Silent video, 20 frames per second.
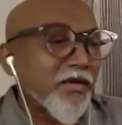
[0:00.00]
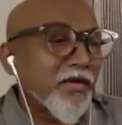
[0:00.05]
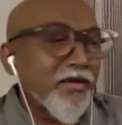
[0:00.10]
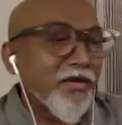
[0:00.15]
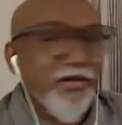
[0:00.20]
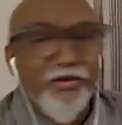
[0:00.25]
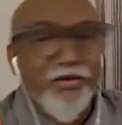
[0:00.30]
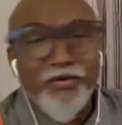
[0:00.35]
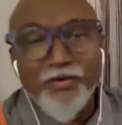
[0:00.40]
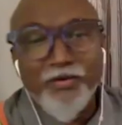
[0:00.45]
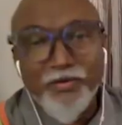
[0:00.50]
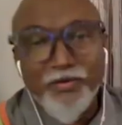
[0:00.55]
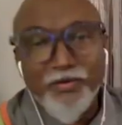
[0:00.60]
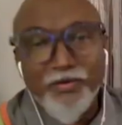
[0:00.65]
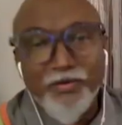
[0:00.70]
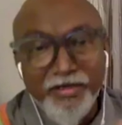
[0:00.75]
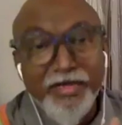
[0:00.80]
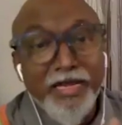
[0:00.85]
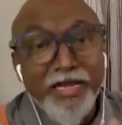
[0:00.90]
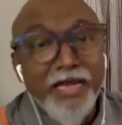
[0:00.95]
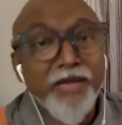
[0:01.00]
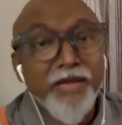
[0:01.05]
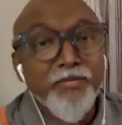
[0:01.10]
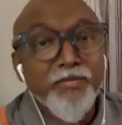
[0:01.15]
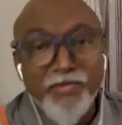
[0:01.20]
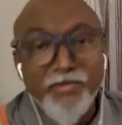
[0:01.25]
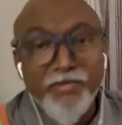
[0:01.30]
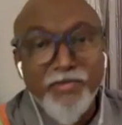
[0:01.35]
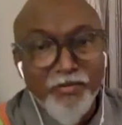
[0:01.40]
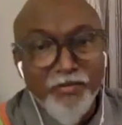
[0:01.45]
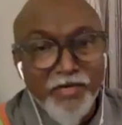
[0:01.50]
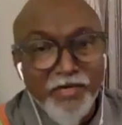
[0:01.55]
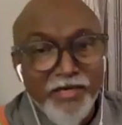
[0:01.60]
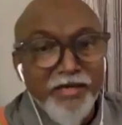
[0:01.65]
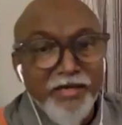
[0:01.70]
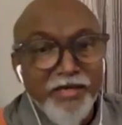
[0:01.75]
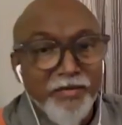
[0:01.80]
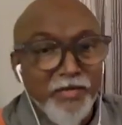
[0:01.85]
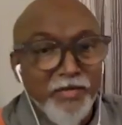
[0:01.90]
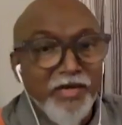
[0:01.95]
you know named
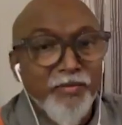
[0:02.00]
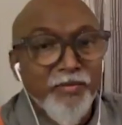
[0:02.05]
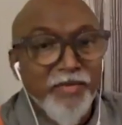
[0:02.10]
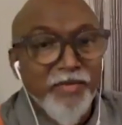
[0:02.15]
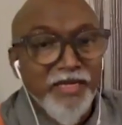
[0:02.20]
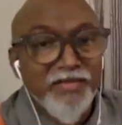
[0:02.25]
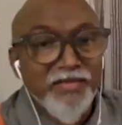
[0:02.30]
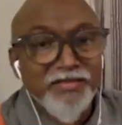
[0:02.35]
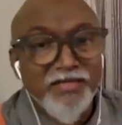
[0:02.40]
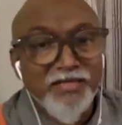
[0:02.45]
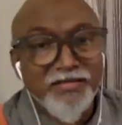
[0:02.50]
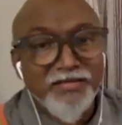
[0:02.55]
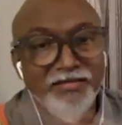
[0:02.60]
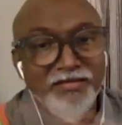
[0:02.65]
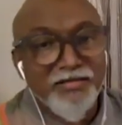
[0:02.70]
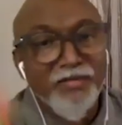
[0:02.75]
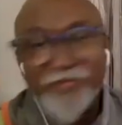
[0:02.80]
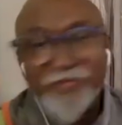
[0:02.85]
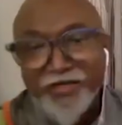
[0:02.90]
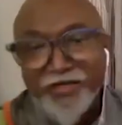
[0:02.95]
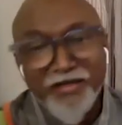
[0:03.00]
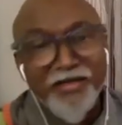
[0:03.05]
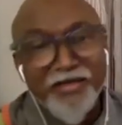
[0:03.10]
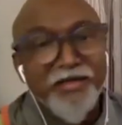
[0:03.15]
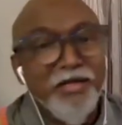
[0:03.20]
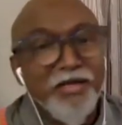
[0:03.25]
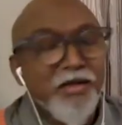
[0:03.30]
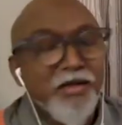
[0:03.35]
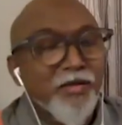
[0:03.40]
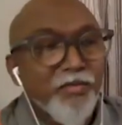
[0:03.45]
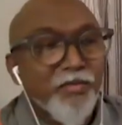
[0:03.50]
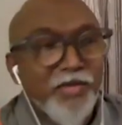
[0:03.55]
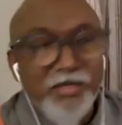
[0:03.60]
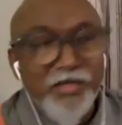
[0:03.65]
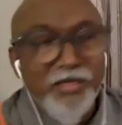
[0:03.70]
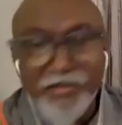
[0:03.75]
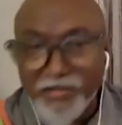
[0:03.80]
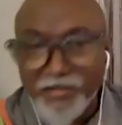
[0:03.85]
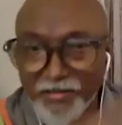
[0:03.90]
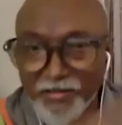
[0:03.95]
my my place as something
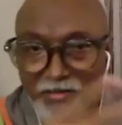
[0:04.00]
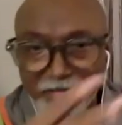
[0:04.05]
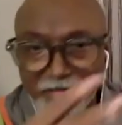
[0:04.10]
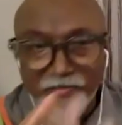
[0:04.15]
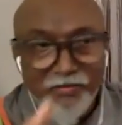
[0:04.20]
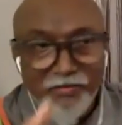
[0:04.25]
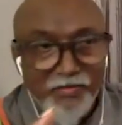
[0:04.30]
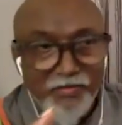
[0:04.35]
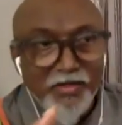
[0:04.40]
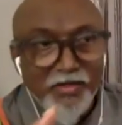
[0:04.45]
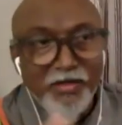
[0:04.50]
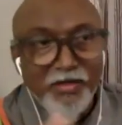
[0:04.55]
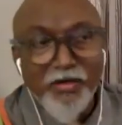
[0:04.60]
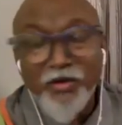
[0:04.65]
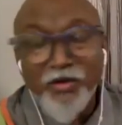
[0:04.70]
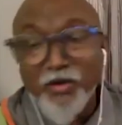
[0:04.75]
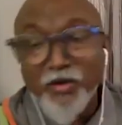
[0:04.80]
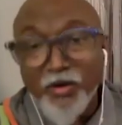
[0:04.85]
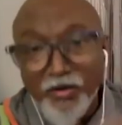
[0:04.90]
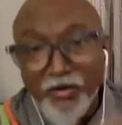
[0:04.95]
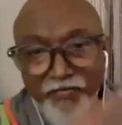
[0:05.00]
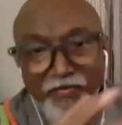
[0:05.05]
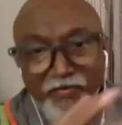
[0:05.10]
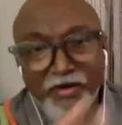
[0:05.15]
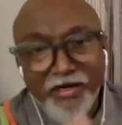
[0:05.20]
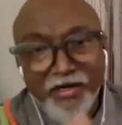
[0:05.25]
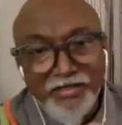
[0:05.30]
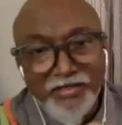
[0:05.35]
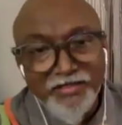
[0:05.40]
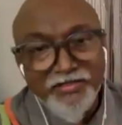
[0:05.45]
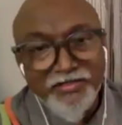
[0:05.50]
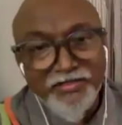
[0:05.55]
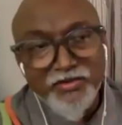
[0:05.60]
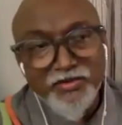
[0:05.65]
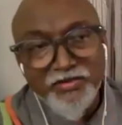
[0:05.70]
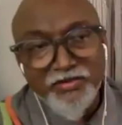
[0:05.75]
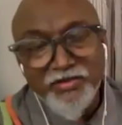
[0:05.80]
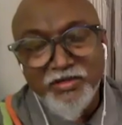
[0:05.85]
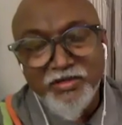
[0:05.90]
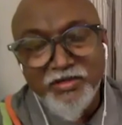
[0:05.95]
but uh, a lot of artists
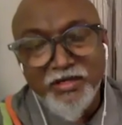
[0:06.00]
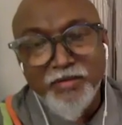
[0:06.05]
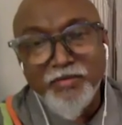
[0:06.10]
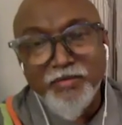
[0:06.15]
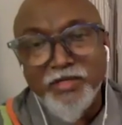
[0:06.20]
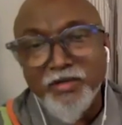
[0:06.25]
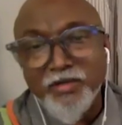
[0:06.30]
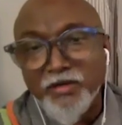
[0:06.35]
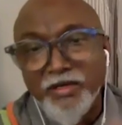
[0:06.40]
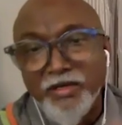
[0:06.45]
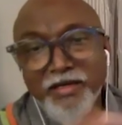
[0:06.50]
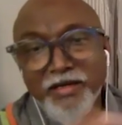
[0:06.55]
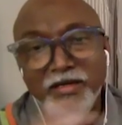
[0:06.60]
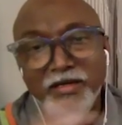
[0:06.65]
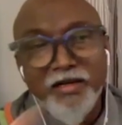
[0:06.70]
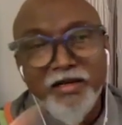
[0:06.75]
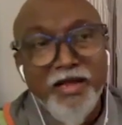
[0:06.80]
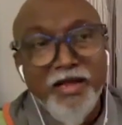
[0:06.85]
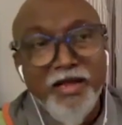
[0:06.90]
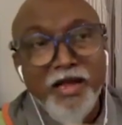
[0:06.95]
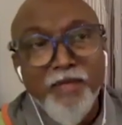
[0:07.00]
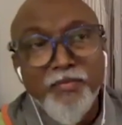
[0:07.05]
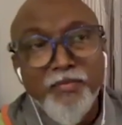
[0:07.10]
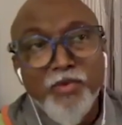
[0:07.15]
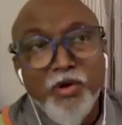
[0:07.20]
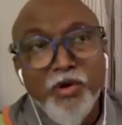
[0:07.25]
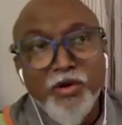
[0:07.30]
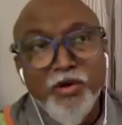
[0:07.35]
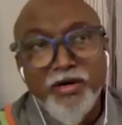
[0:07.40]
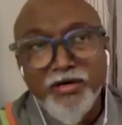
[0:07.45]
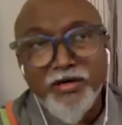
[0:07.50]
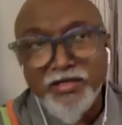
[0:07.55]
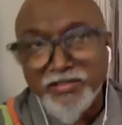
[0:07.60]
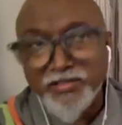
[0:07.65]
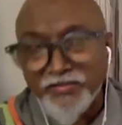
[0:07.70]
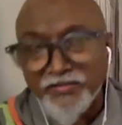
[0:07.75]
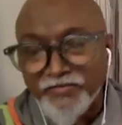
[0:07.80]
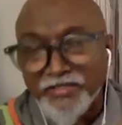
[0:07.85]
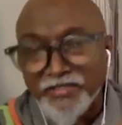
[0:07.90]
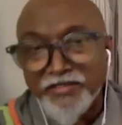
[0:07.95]
used to come you know like a camp
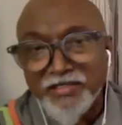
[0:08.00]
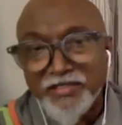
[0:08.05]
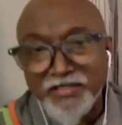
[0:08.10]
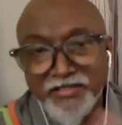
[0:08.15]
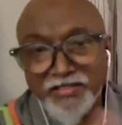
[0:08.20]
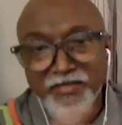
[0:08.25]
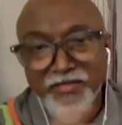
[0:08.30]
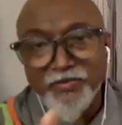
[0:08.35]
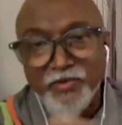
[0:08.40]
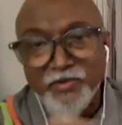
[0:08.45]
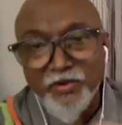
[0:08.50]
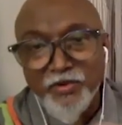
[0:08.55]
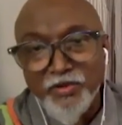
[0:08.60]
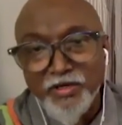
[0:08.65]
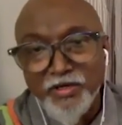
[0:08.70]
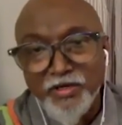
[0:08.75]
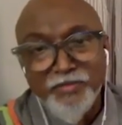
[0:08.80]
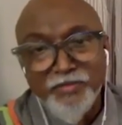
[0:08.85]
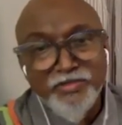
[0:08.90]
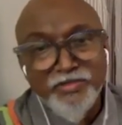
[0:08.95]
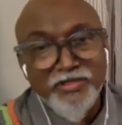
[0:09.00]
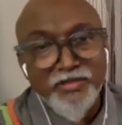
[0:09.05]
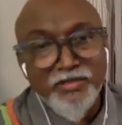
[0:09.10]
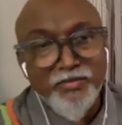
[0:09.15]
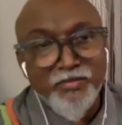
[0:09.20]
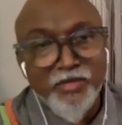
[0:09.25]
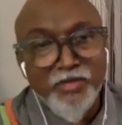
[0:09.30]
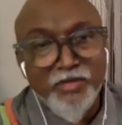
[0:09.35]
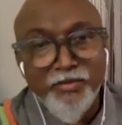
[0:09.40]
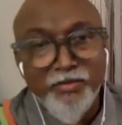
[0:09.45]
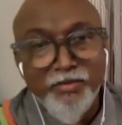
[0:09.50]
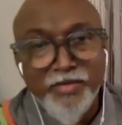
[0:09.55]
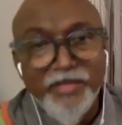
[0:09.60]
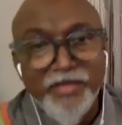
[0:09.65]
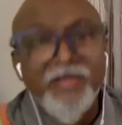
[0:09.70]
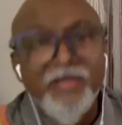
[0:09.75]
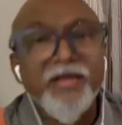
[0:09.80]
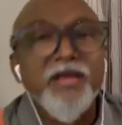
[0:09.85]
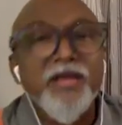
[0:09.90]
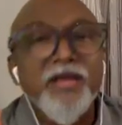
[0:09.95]
organized fantastic programs in
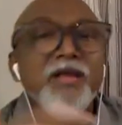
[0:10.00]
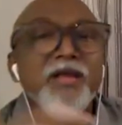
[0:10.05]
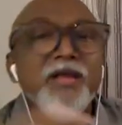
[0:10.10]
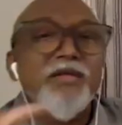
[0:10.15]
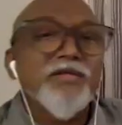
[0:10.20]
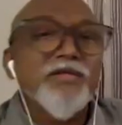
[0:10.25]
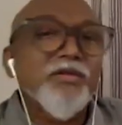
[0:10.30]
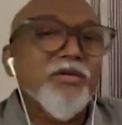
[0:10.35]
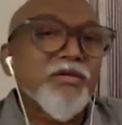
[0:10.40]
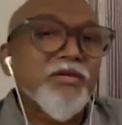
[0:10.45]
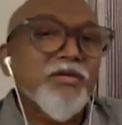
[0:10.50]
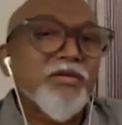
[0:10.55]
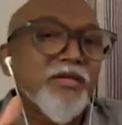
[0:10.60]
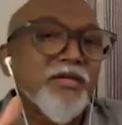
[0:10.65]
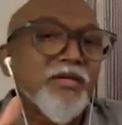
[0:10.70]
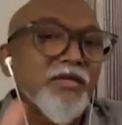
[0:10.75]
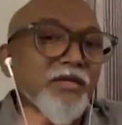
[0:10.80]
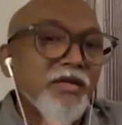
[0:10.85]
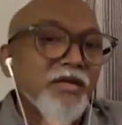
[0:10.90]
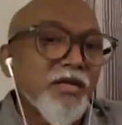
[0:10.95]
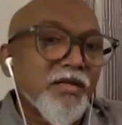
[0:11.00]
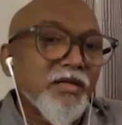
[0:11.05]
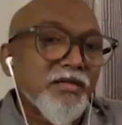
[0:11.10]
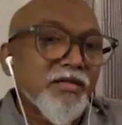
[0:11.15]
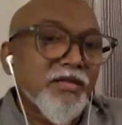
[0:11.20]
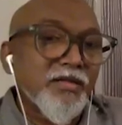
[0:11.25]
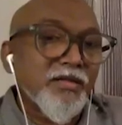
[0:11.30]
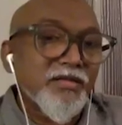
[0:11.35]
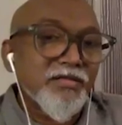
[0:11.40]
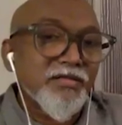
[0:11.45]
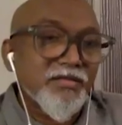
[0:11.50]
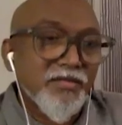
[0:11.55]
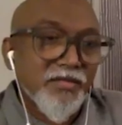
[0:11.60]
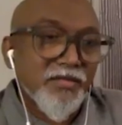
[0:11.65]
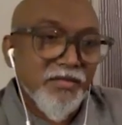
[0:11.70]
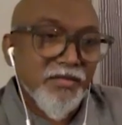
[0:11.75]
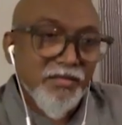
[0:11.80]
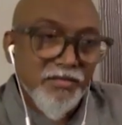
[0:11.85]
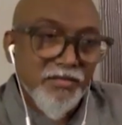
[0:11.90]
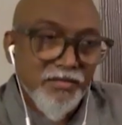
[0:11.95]
bombay so the, uh, there is
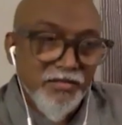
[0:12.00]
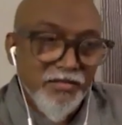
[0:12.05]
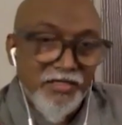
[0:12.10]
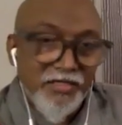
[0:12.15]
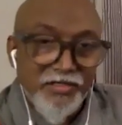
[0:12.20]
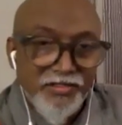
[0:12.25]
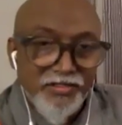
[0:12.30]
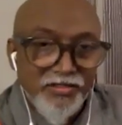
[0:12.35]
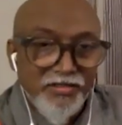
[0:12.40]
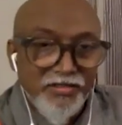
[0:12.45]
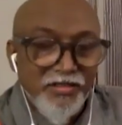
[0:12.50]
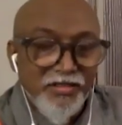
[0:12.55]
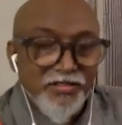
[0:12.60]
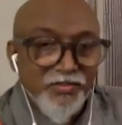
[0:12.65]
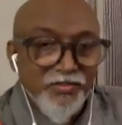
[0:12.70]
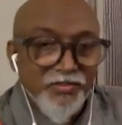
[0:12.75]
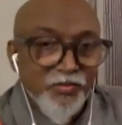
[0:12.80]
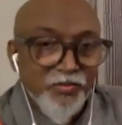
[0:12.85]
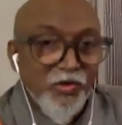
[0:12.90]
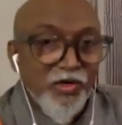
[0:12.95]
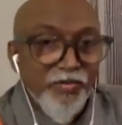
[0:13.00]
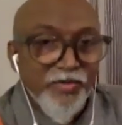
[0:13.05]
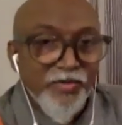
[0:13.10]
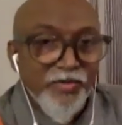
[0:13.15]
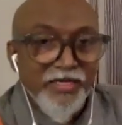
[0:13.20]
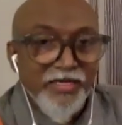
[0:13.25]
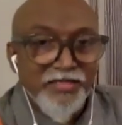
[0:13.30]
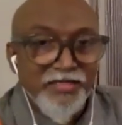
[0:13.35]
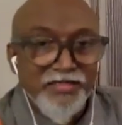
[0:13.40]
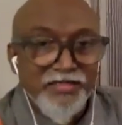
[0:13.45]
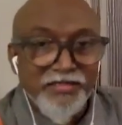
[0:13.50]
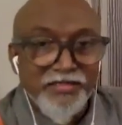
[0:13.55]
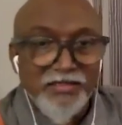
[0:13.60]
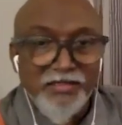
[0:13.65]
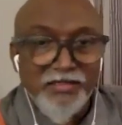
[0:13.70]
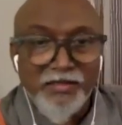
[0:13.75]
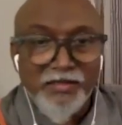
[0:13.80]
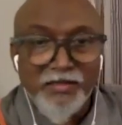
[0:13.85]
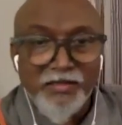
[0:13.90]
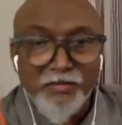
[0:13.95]
uh, there is a small place
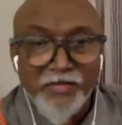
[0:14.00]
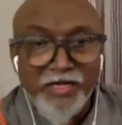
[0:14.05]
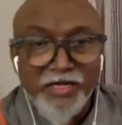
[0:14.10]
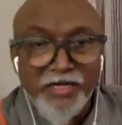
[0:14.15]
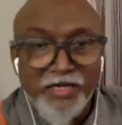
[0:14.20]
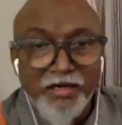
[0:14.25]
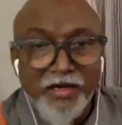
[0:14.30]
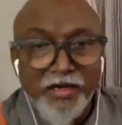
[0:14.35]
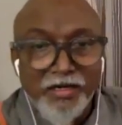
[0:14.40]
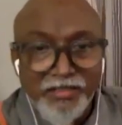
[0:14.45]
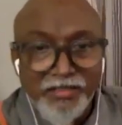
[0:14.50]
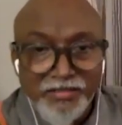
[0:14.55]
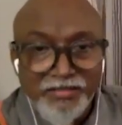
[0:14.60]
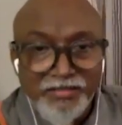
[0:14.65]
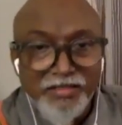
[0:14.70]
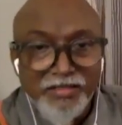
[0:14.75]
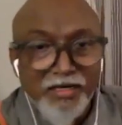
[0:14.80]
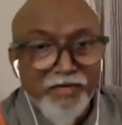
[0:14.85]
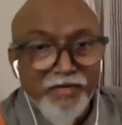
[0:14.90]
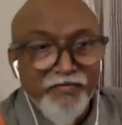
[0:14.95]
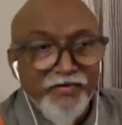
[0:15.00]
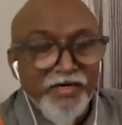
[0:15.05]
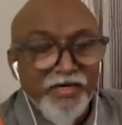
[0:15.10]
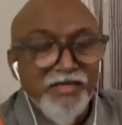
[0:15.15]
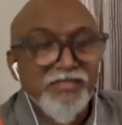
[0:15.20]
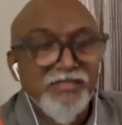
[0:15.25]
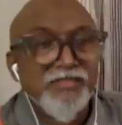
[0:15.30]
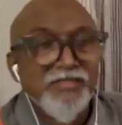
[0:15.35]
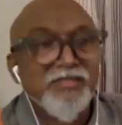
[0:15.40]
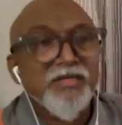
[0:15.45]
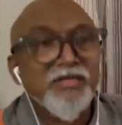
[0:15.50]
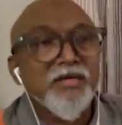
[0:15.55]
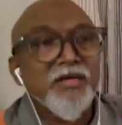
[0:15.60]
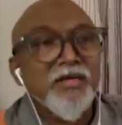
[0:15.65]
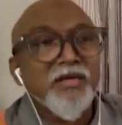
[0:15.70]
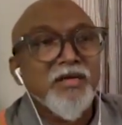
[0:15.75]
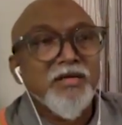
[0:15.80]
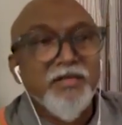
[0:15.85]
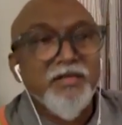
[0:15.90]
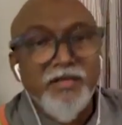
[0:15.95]
uh, my artist young friends
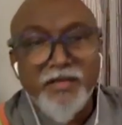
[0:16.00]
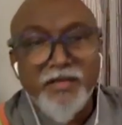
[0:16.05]
they